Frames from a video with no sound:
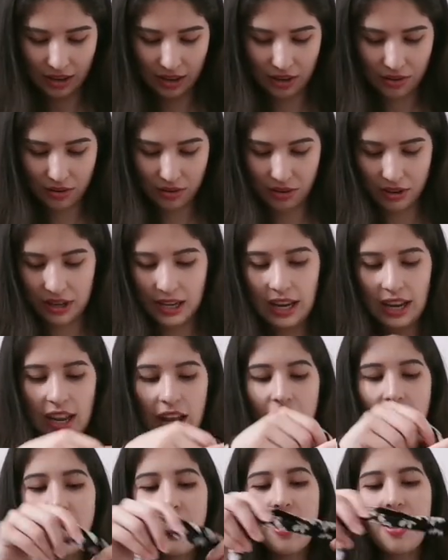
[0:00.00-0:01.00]
Oh,
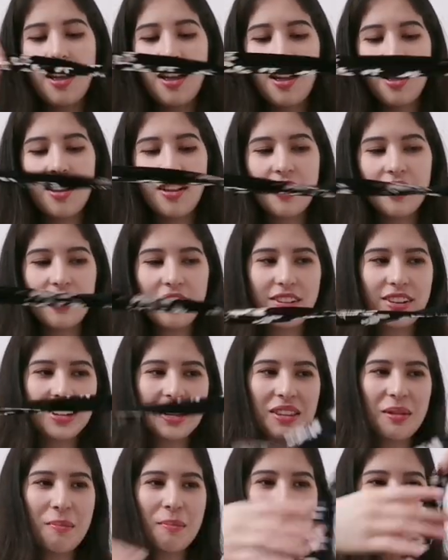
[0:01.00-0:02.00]
look
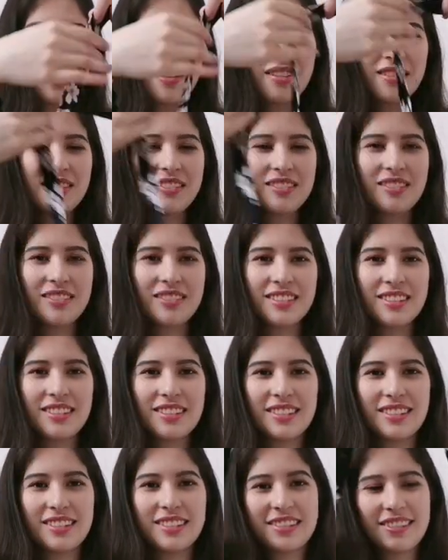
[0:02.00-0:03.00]
at the
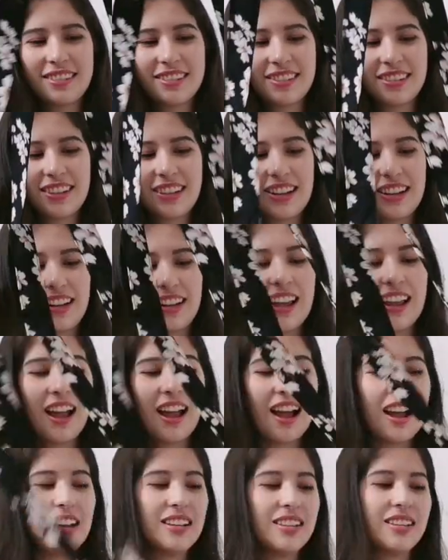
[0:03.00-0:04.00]
belt.
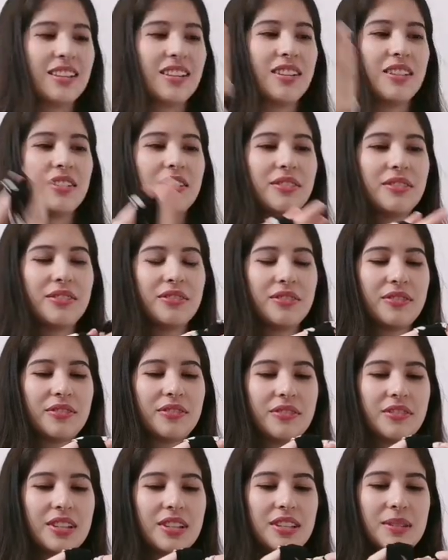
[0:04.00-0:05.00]
I love
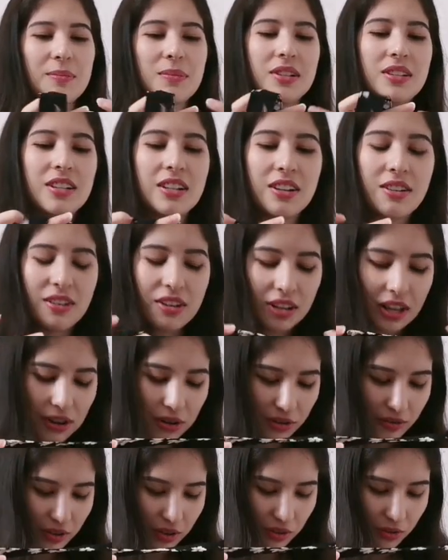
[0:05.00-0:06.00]
this material. I
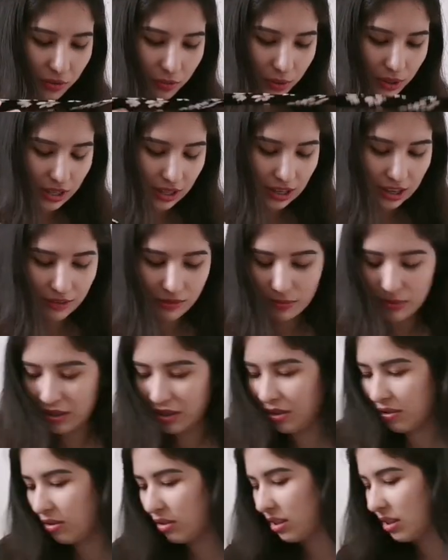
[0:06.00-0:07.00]
don't even know, what kind of
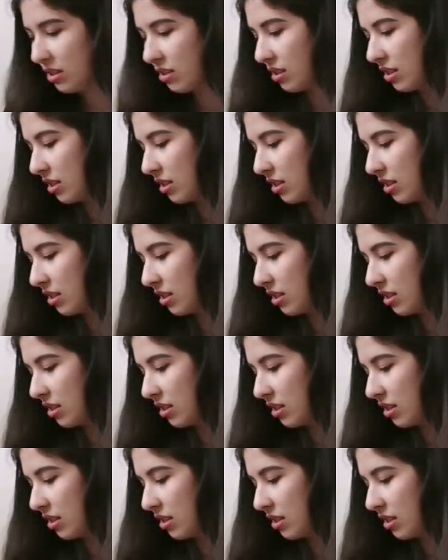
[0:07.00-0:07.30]
material is